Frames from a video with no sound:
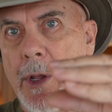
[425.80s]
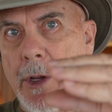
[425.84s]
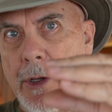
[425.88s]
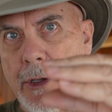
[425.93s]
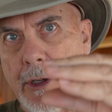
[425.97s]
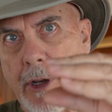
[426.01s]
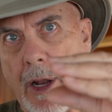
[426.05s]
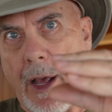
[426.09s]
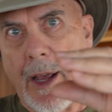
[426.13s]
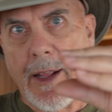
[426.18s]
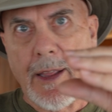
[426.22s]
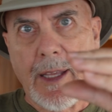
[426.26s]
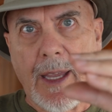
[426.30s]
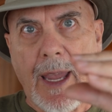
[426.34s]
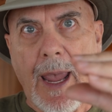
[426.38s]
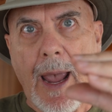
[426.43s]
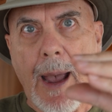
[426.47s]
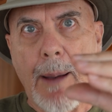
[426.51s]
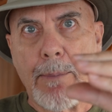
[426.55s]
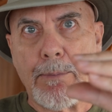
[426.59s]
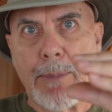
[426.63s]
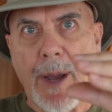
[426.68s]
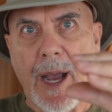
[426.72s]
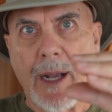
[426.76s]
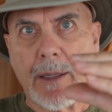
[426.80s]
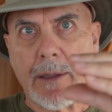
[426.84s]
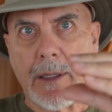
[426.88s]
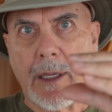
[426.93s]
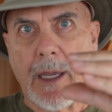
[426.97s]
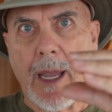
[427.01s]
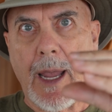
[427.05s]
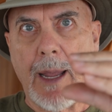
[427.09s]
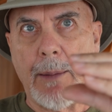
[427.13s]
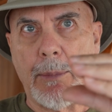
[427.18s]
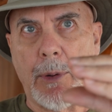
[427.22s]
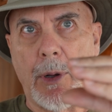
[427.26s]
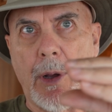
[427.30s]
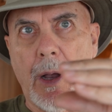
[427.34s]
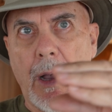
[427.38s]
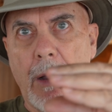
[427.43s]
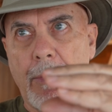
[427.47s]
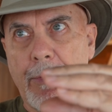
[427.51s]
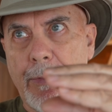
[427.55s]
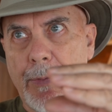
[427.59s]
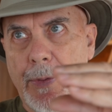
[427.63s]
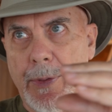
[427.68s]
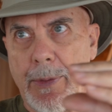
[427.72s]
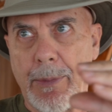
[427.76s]
slide the cap back the cable
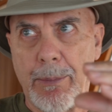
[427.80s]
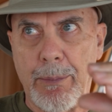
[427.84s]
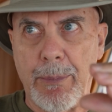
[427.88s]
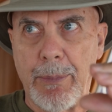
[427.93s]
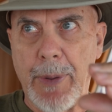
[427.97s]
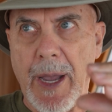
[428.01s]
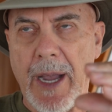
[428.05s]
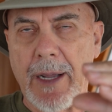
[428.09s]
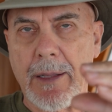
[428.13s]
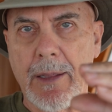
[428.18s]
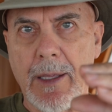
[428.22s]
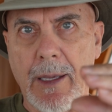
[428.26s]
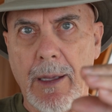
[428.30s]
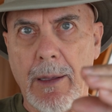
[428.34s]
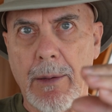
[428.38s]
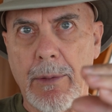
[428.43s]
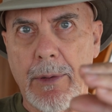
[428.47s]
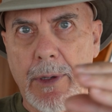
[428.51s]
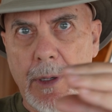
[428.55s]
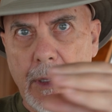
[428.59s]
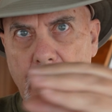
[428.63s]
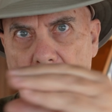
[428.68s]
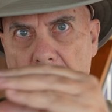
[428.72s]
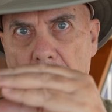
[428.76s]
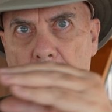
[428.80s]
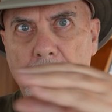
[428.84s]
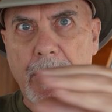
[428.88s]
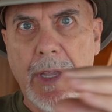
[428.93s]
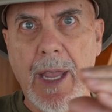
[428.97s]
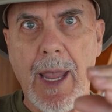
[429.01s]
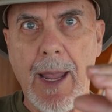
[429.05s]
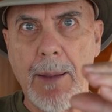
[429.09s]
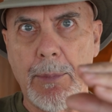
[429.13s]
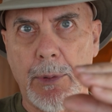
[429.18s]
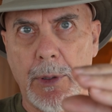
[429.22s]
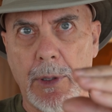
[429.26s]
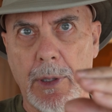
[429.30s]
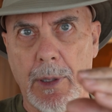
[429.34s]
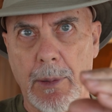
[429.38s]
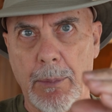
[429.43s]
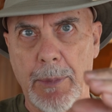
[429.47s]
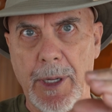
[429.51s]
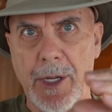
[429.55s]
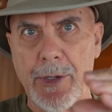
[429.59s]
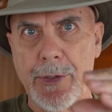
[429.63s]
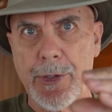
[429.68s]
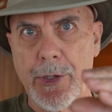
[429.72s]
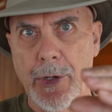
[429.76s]
off down the cable a little
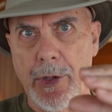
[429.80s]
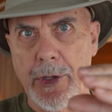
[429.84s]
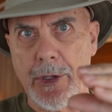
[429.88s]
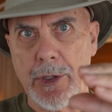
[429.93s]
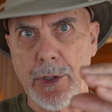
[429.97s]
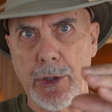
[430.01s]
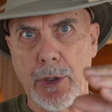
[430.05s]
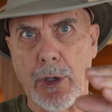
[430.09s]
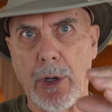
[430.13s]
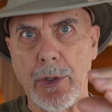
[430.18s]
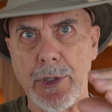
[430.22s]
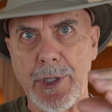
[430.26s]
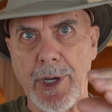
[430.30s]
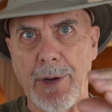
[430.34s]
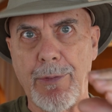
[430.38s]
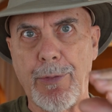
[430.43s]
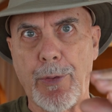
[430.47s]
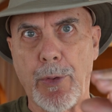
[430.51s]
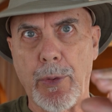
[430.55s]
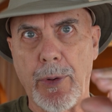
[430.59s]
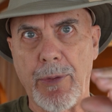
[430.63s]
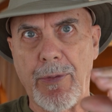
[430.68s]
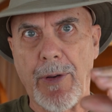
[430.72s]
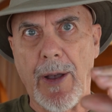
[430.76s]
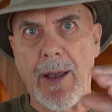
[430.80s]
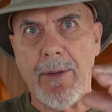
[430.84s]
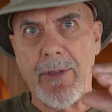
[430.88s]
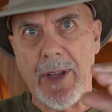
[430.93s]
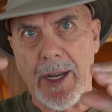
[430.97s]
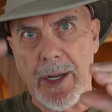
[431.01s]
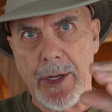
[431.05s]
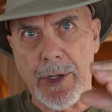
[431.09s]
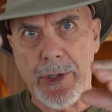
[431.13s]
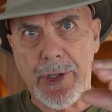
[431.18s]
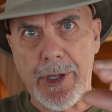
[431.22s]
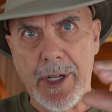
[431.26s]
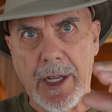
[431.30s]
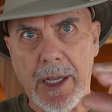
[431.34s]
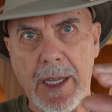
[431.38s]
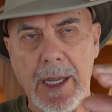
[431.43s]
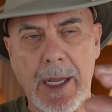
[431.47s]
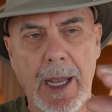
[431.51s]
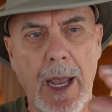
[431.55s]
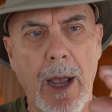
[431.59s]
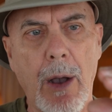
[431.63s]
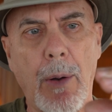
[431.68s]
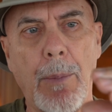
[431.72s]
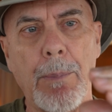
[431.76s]
bit so that your RJ45 end is
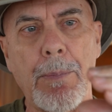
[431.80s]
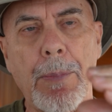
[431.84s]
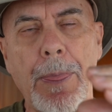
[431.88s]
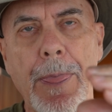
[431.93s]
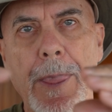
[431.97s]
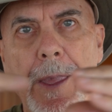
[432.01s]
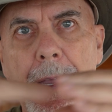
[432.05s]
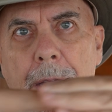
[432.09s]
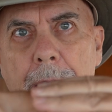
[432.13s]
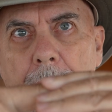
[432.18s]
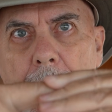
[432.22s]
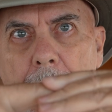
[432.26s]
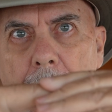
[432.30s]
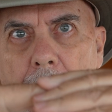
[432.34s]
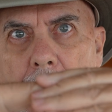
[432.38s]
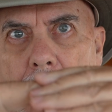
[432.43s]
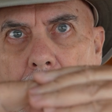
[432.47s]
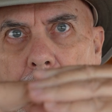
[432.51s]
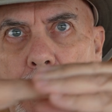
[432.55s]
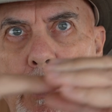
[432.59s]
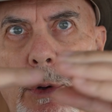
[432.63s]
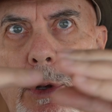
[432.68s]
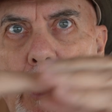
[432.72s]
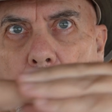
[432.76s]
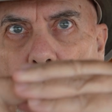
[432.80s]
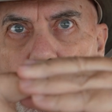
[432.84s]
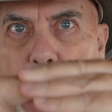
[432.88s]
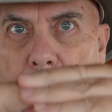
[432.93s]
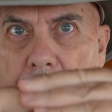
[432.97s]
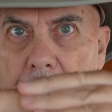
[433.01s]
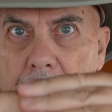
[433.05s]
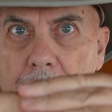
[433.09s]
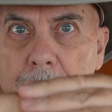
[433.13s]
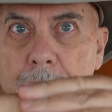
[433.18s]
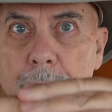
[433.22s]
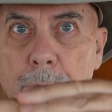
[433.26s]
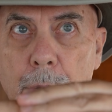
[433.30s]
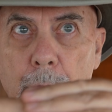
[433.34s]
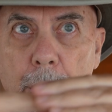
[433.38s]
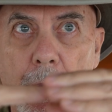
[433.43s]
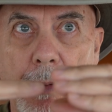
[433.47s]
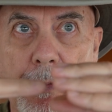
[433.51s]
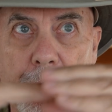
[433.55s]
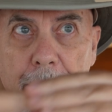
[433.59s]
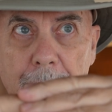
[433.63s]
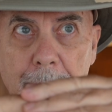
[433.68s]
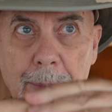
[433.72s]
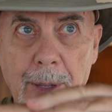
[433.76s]
sticking out, and you clip it into the
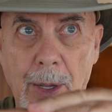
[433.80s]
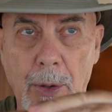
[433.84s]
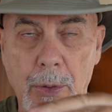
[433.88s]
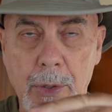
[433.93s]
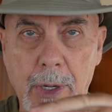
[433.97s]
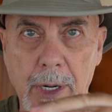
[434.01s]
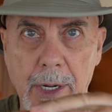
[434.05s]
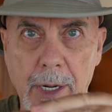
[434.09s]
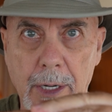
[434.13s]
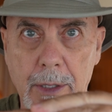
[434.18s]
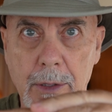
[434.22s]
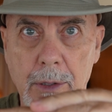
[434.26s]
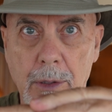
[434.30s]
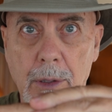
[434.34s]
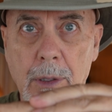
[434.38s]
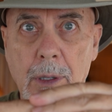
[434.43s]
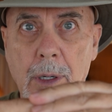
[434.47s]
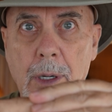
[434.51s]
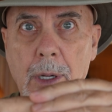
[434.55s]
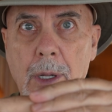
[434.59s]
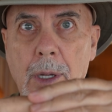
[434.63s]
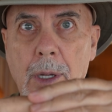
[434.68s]
female connector,